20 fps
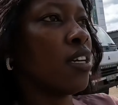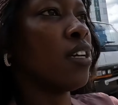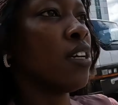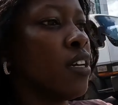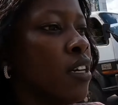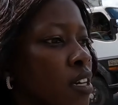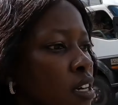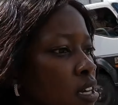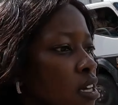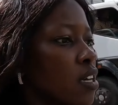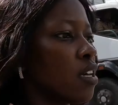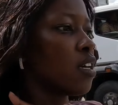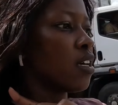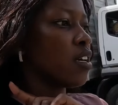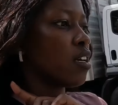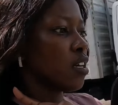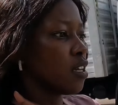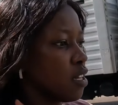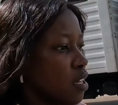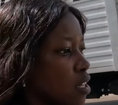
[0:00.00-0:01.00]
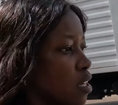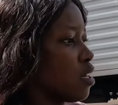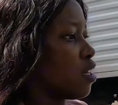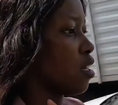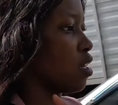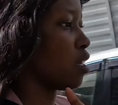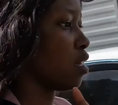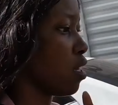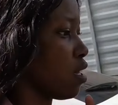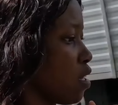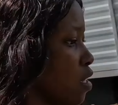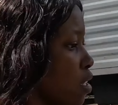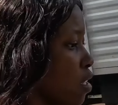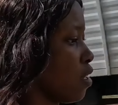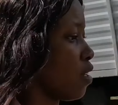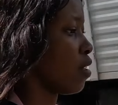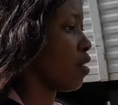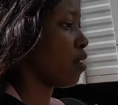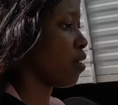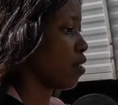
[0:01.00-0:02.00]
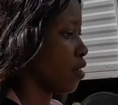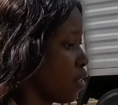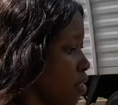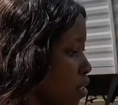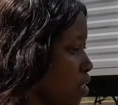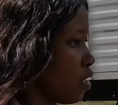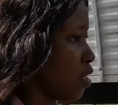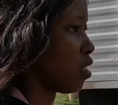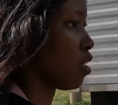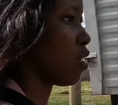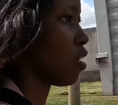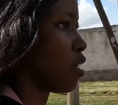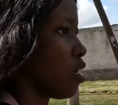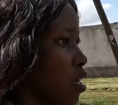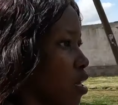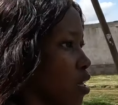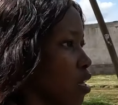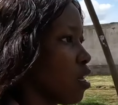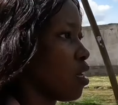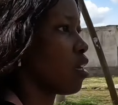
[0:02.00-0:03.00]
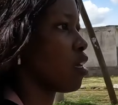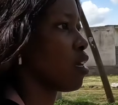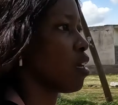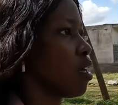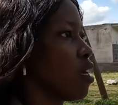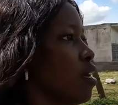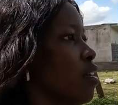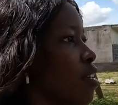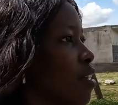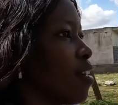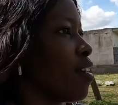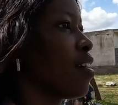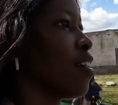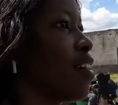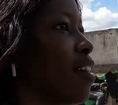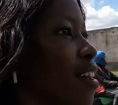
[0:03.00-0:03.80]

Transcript: You know, you know that's a that's a marketing scam.